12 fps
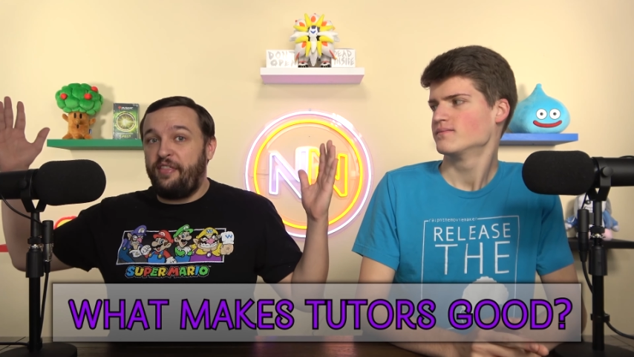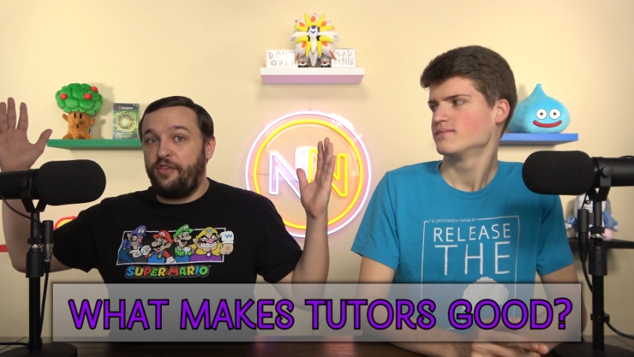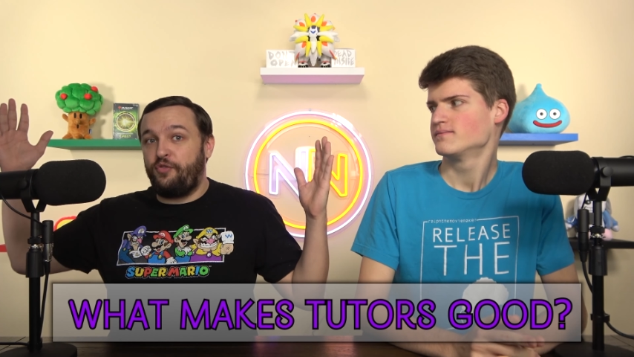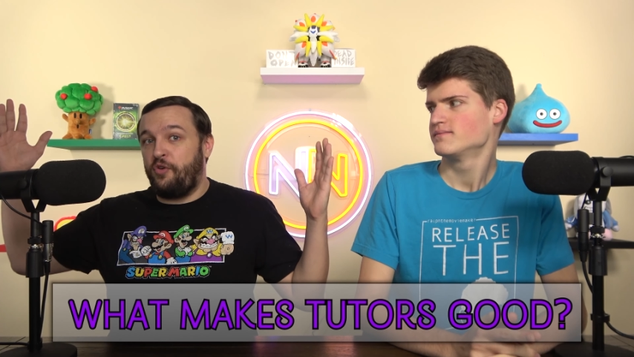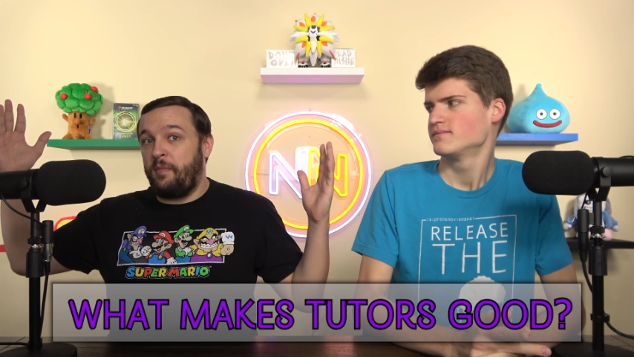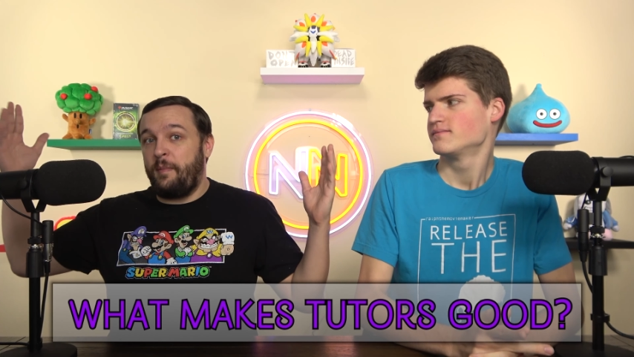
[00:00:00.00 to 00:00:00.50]
Speaker 1: in
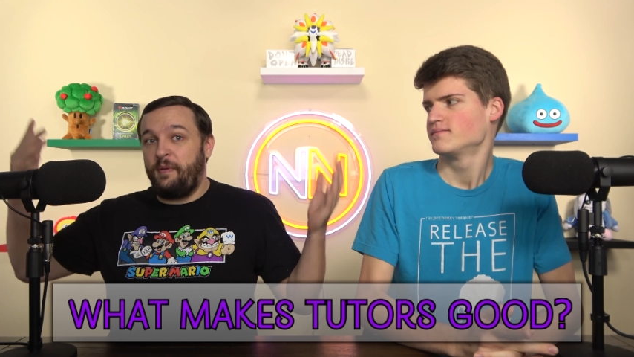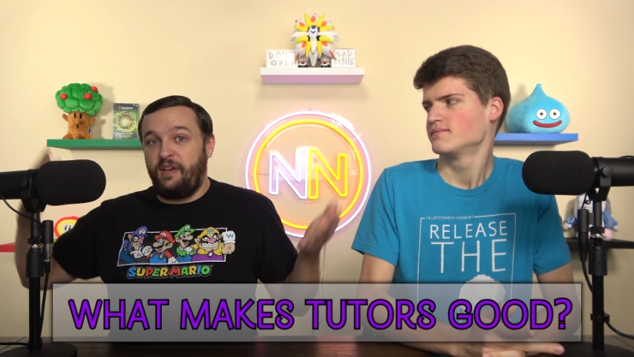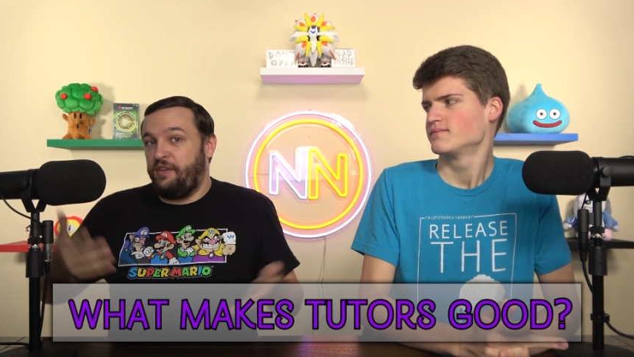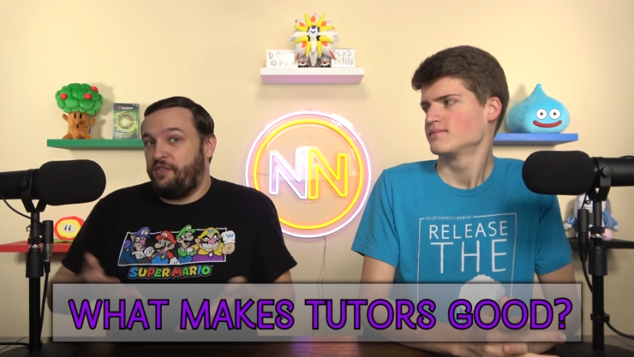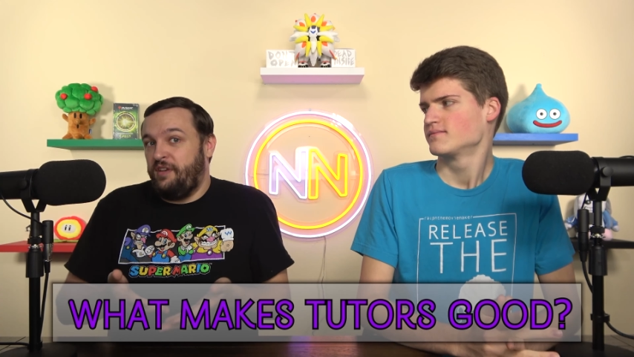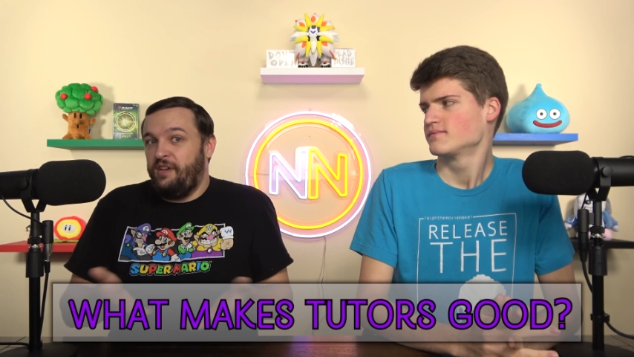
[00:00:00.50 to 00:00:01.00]
this format
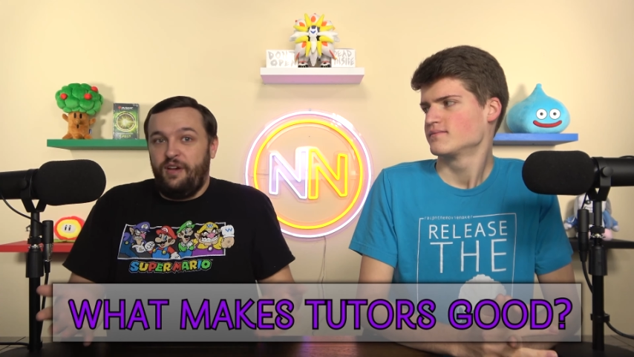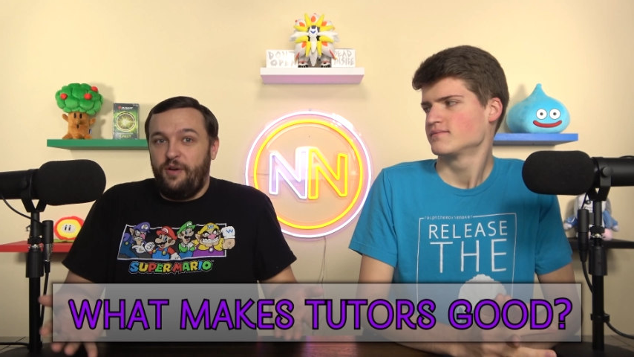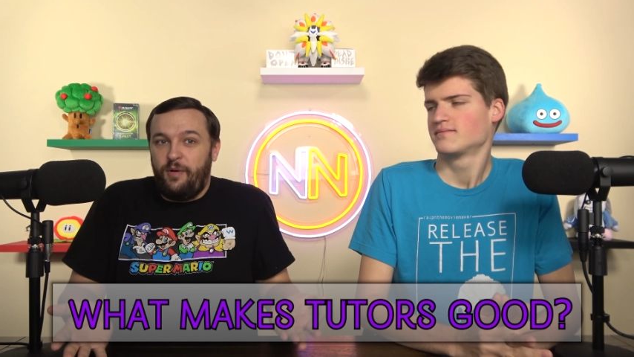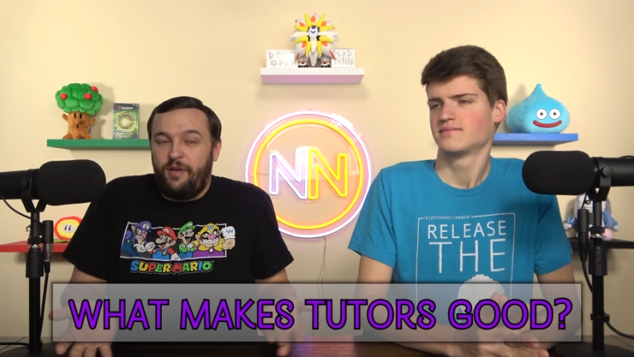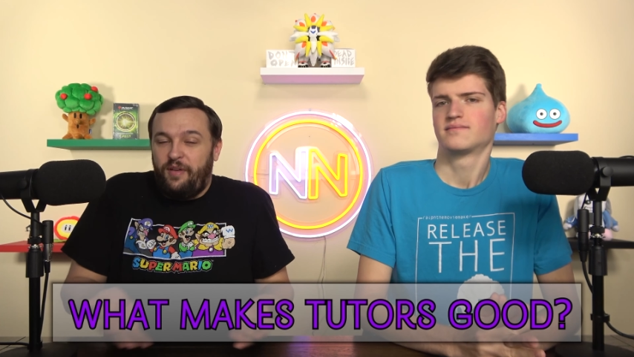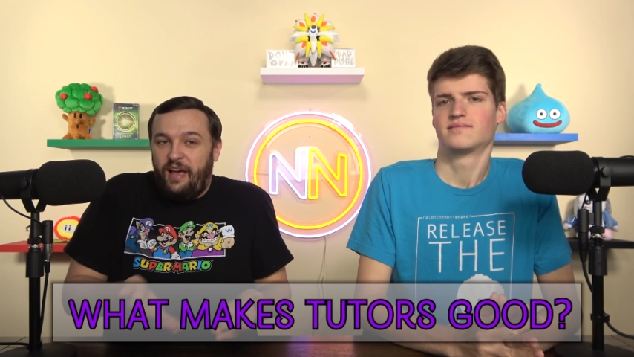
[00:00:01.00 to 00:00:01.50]
because,
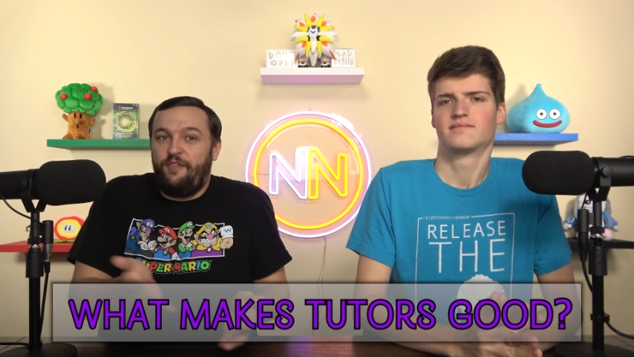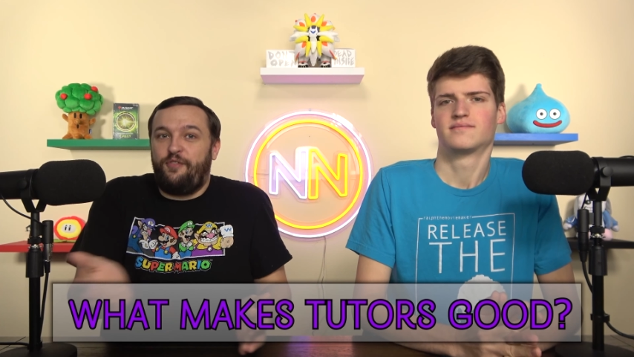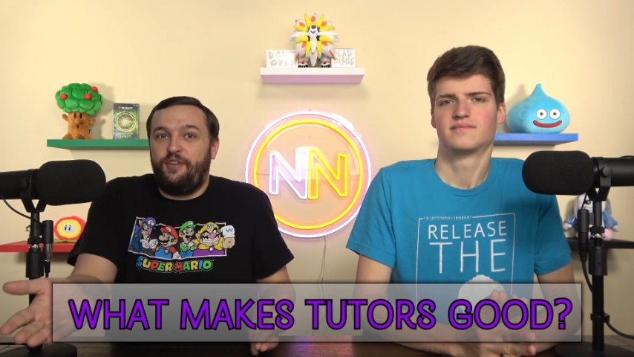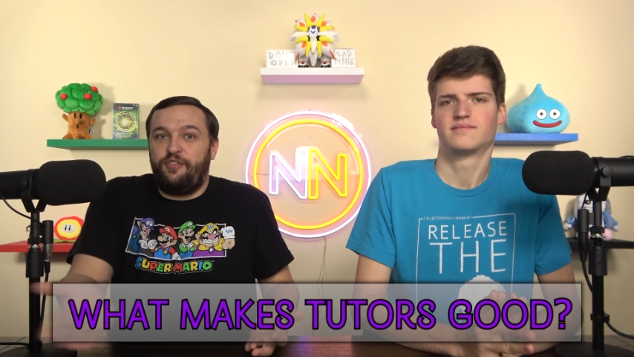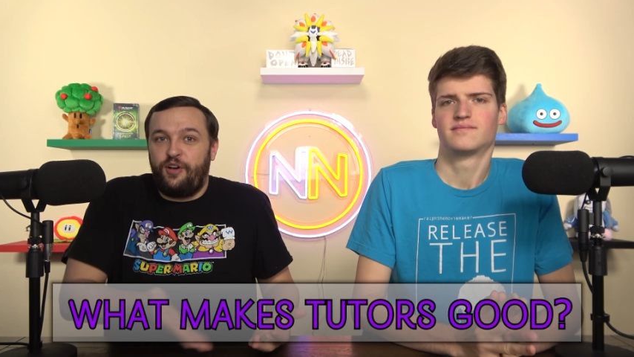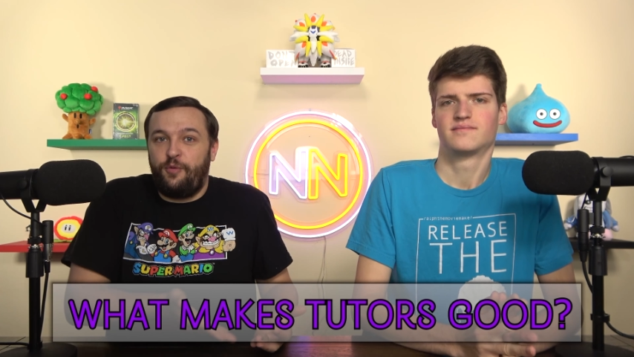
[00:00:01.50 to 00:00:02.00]
well,
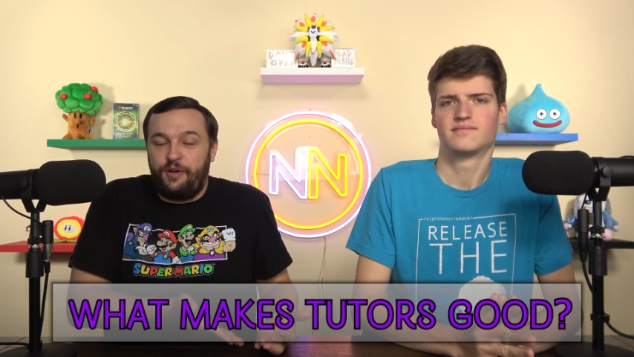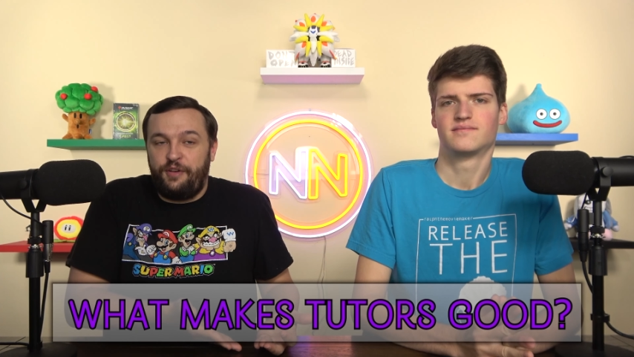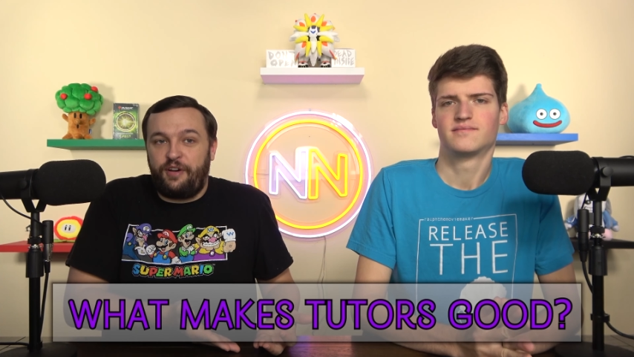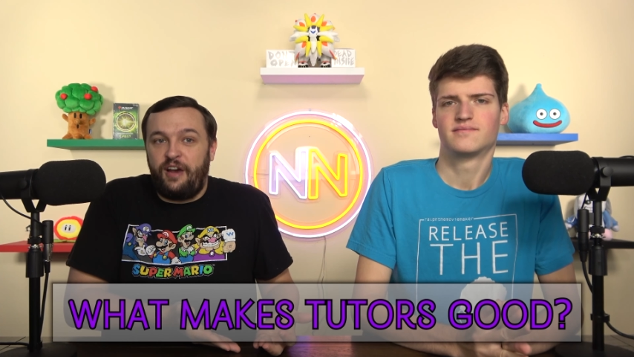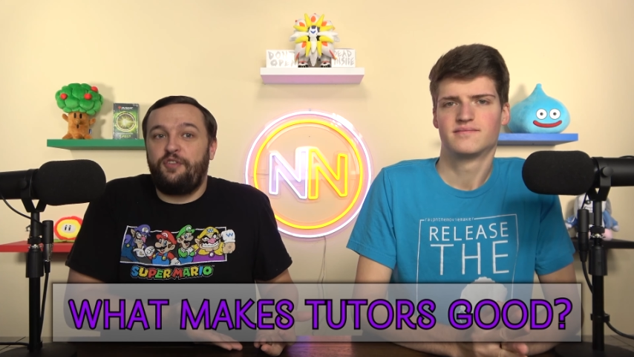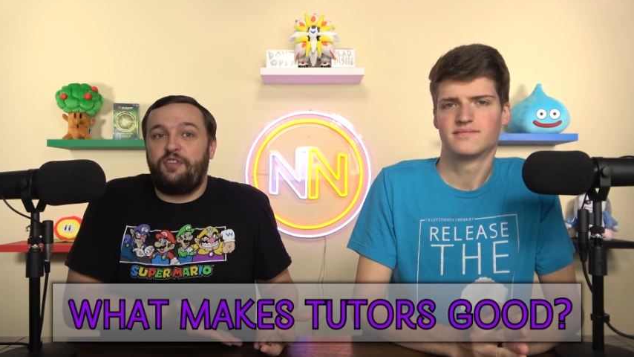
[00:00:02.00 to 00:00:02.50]
every single one
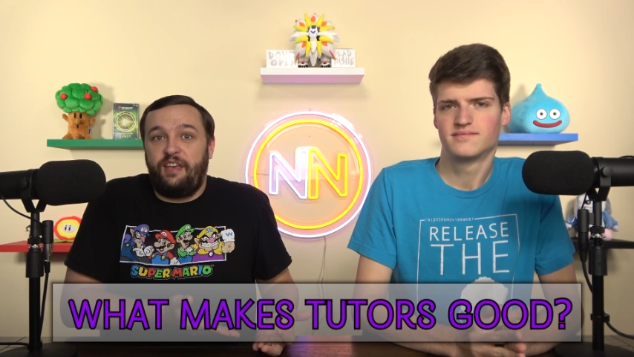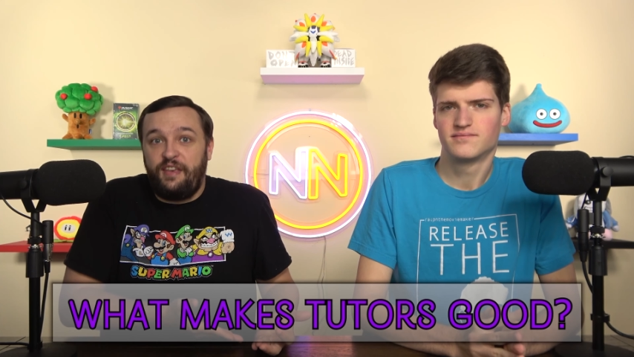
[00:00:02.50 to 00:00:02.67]
of your cards